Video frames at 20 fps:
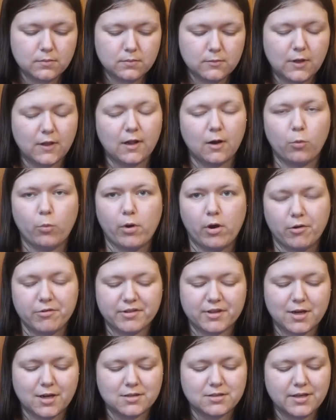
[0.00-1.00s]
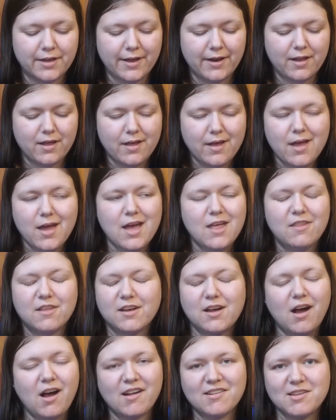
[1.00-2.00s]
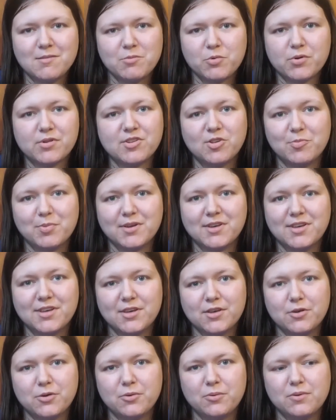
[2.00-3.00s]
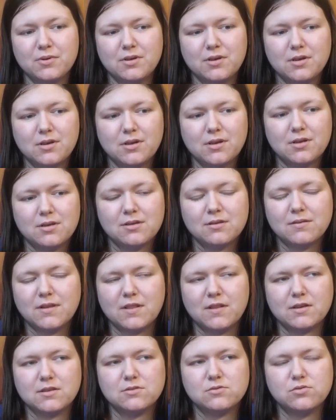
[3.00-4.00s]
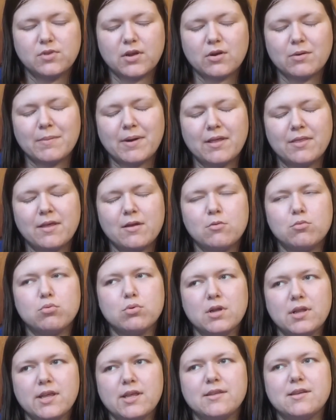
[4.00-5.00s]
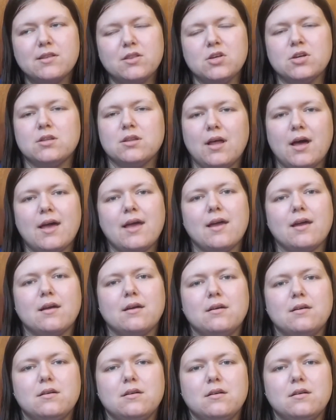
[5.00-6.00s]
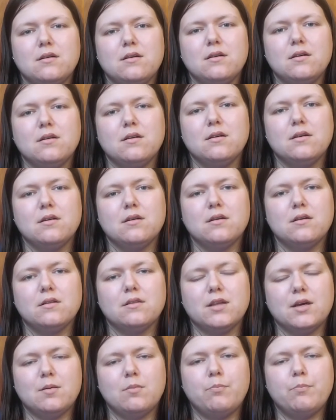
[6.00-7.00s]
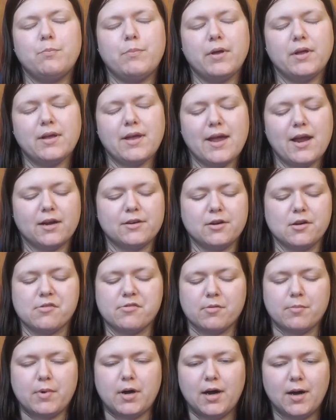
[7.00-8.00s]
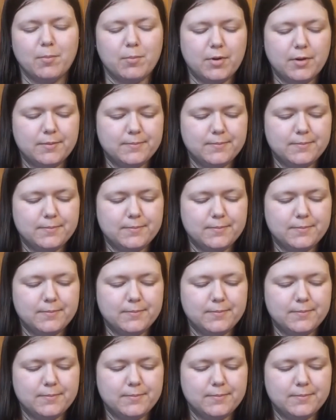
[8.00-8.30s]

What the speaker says: A lot of waltz content. The costumes were super cute. They really did look like the characters from Up.